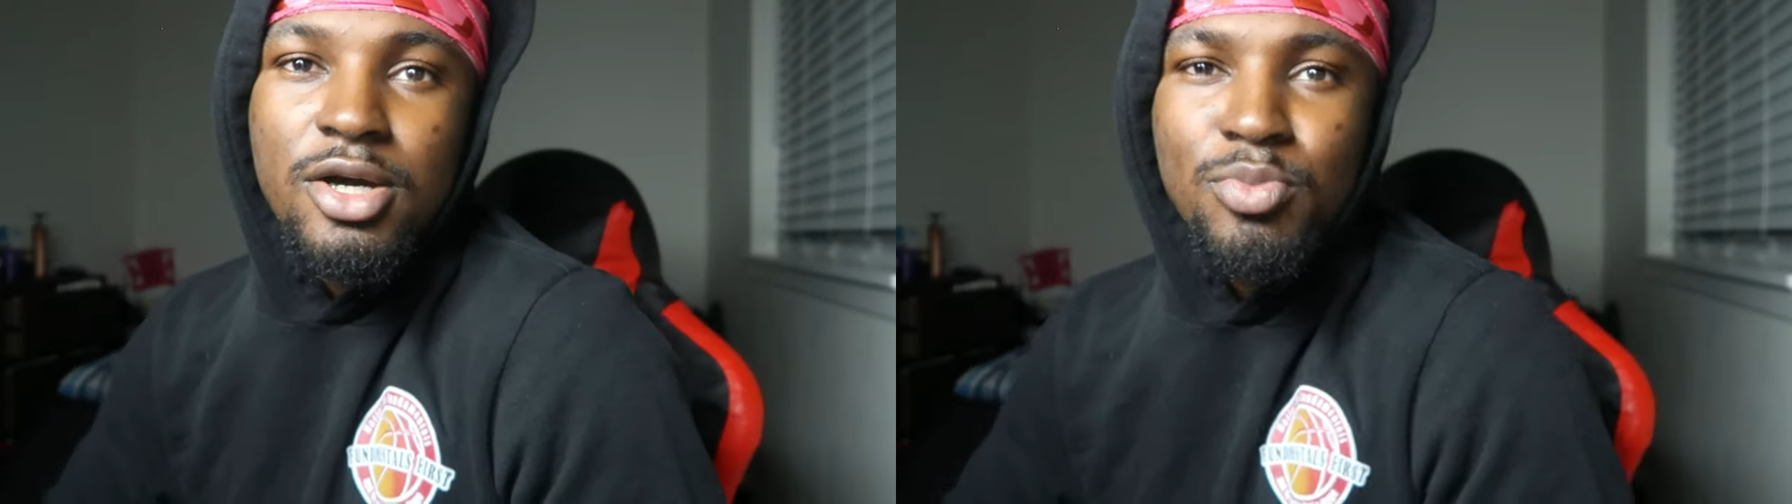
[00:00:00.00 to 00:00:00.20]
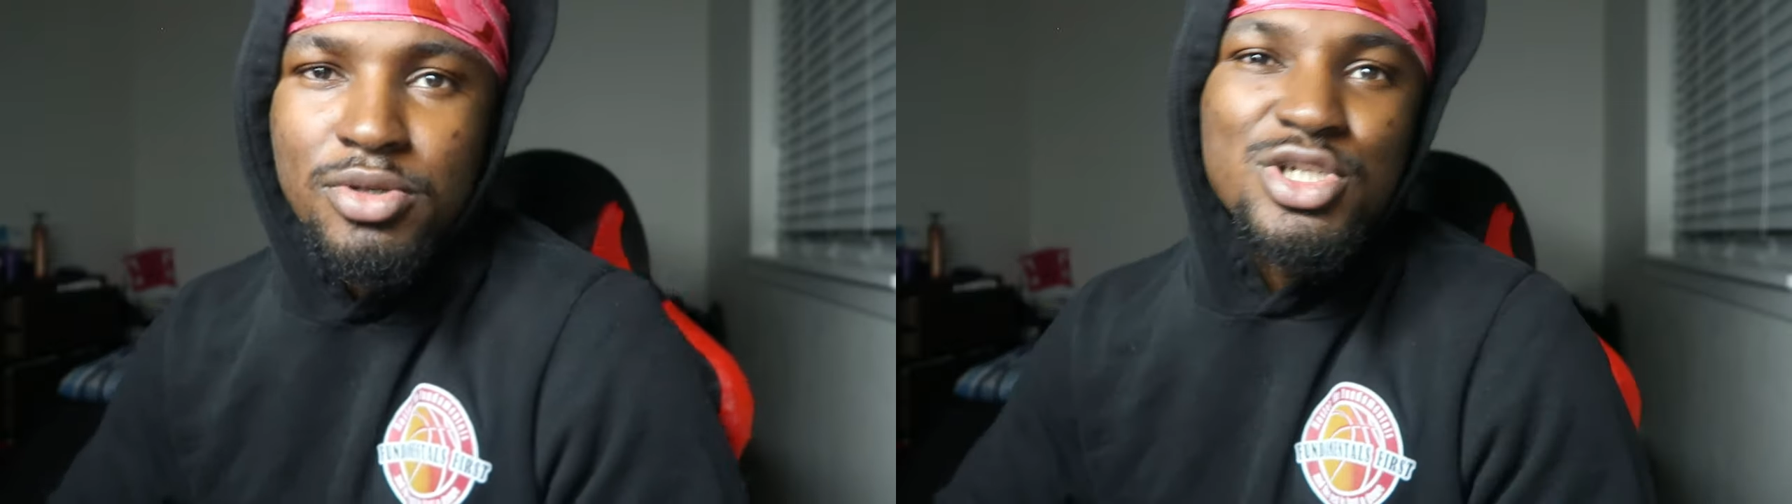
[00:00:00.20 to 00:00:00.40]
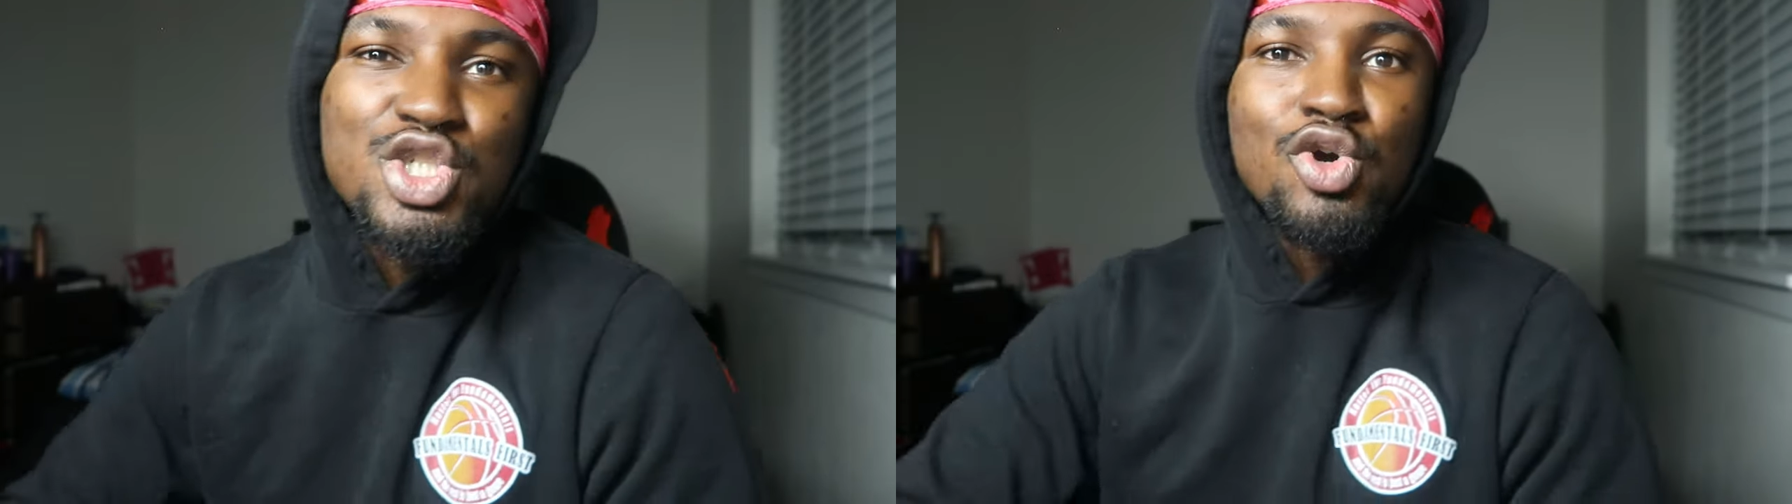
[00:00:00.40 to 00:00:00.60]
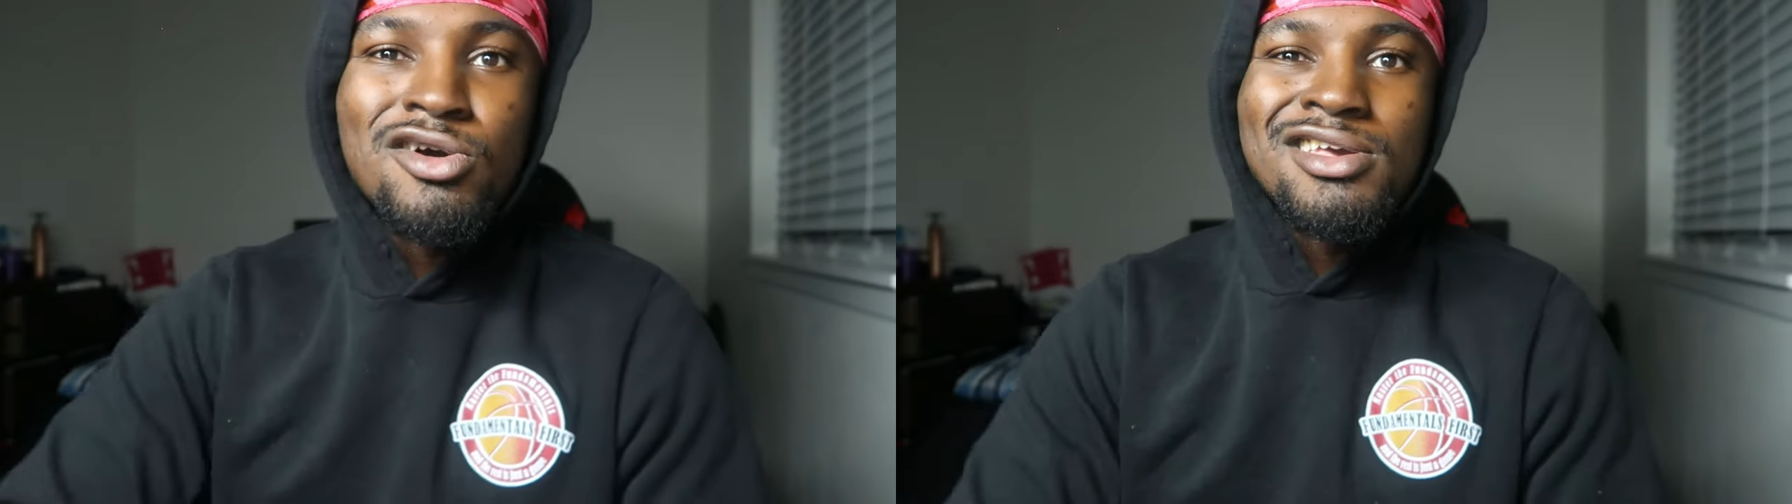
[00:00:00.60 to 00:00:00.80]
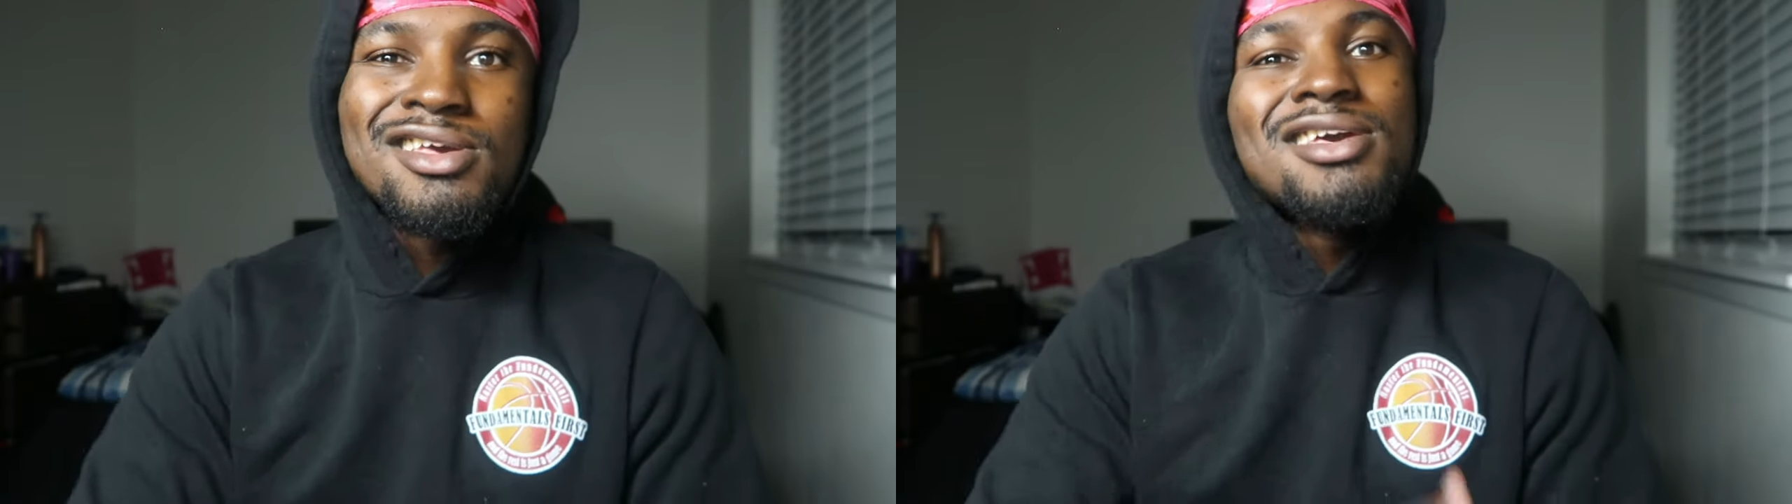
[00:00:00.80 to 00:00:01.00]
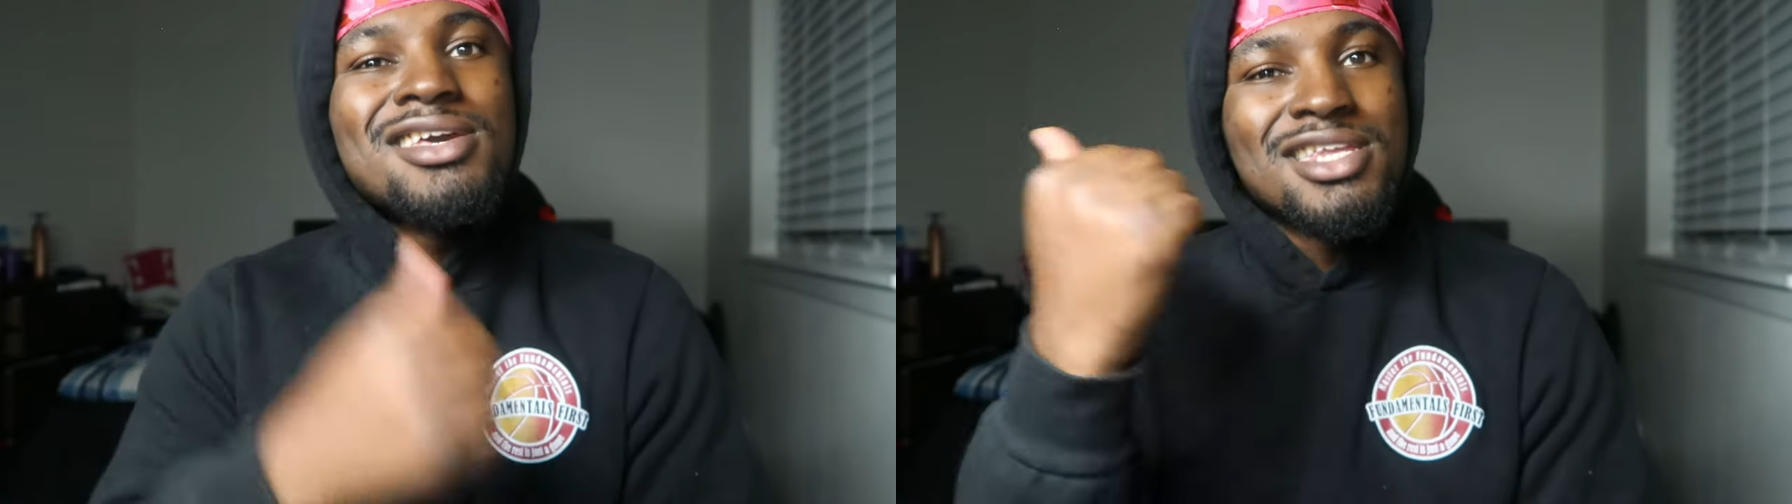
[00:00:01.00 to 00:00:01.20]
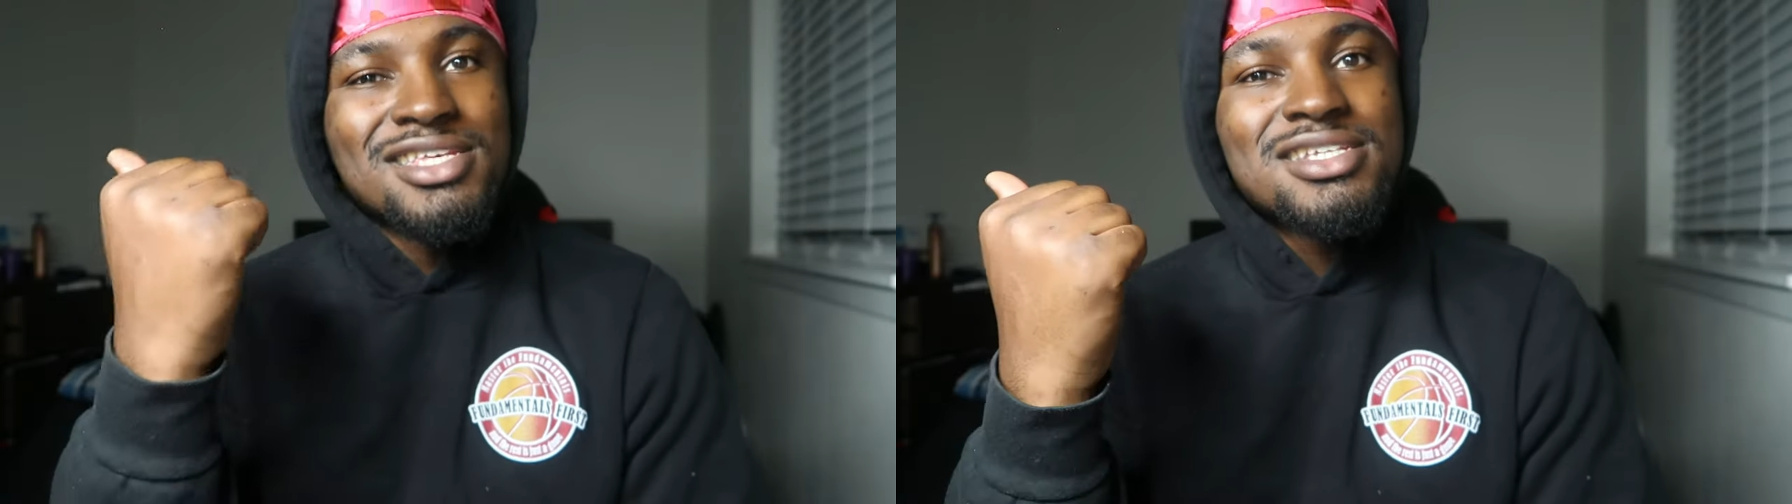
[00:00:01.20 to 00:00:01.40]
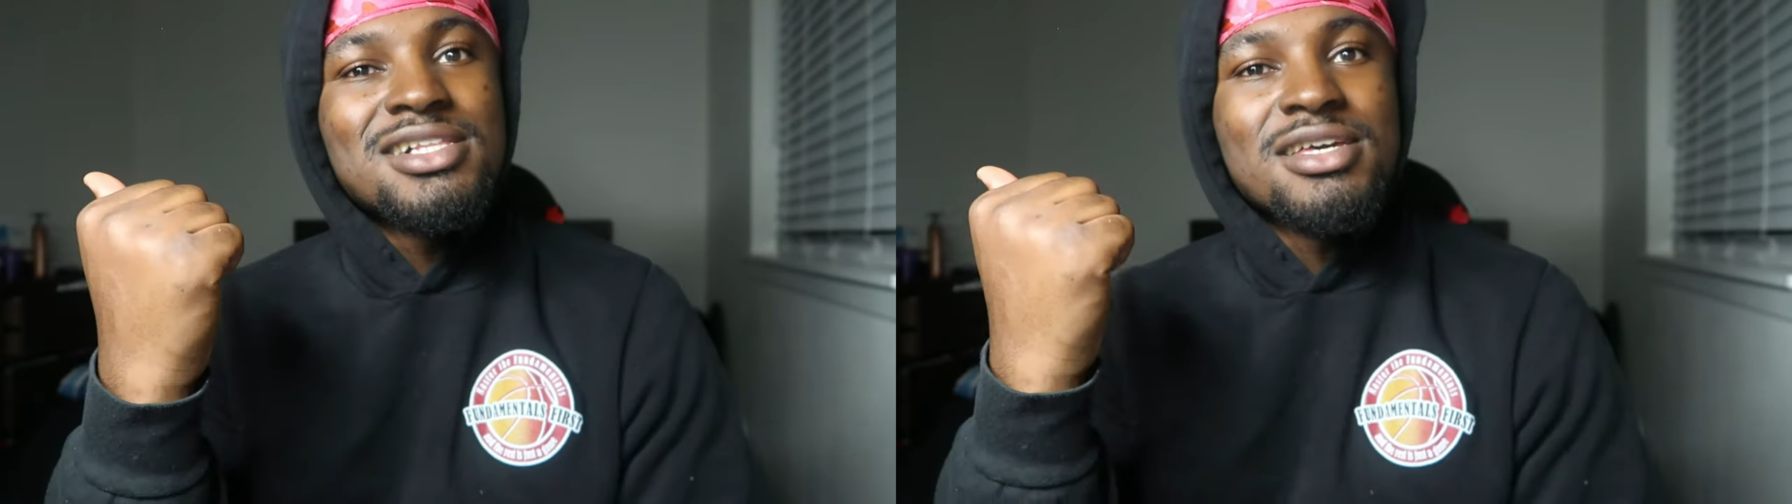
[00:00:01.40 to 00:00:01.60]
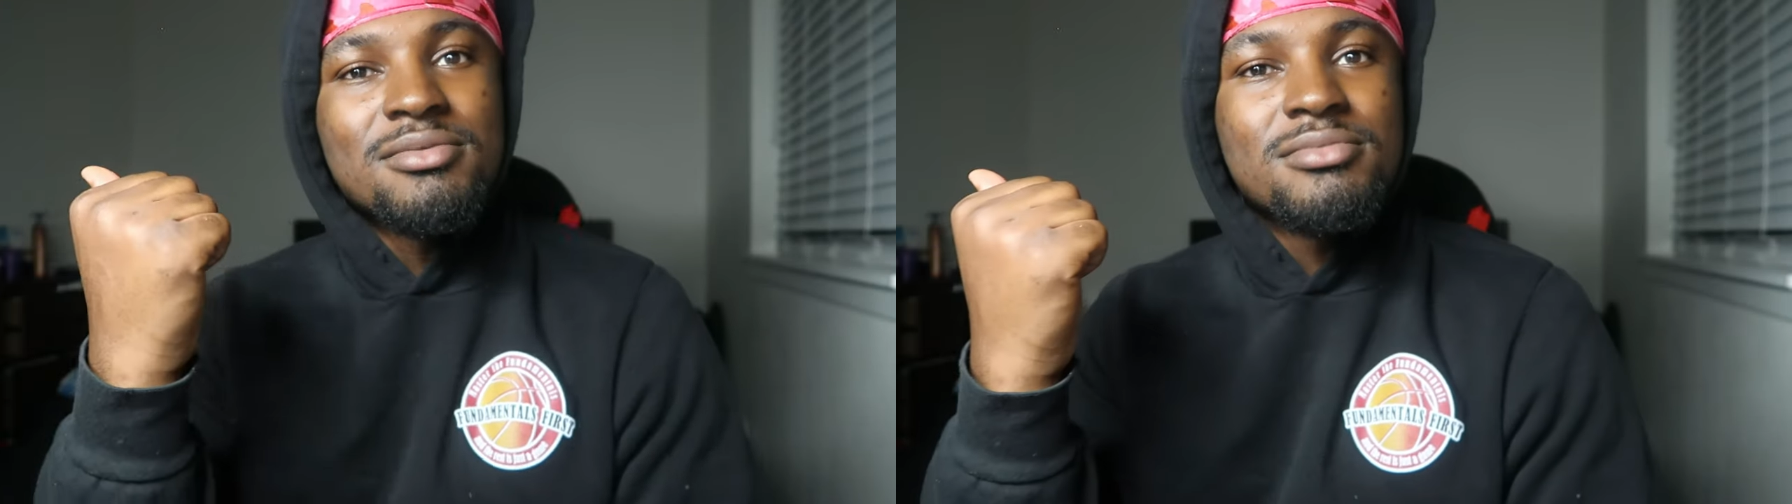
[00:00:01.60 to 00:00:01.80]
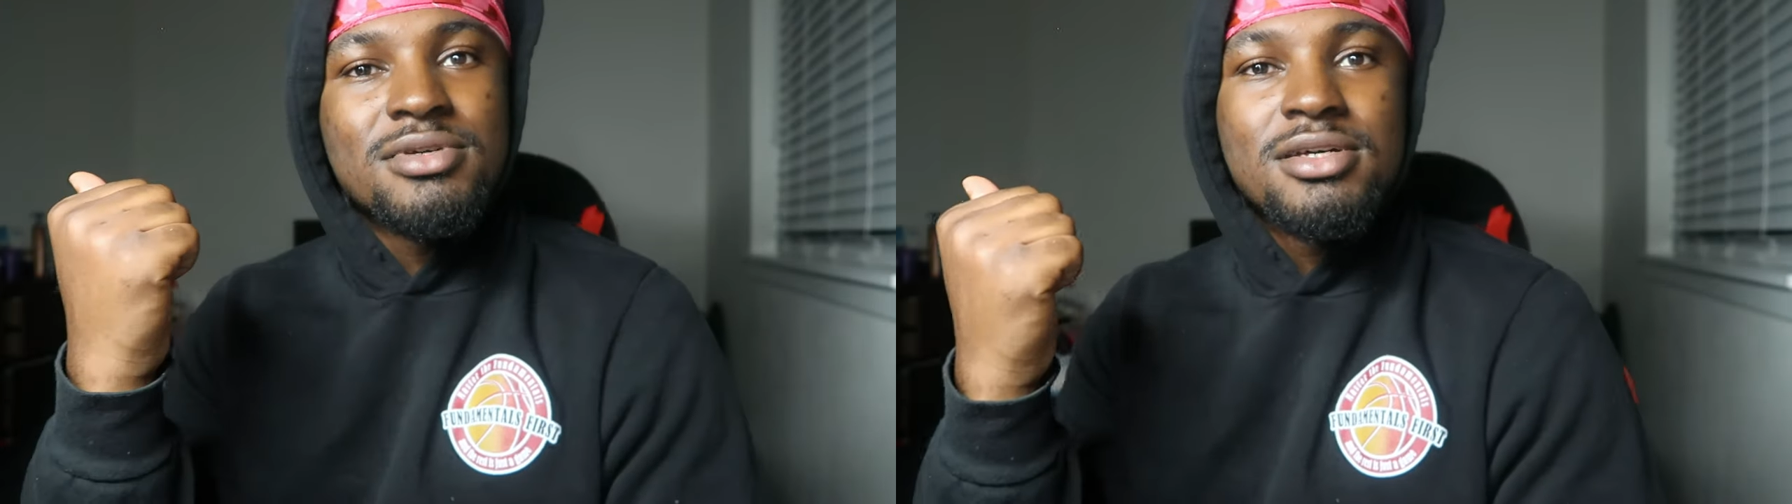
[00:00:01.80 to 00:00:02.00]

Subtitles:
Hope you enjoy this clip.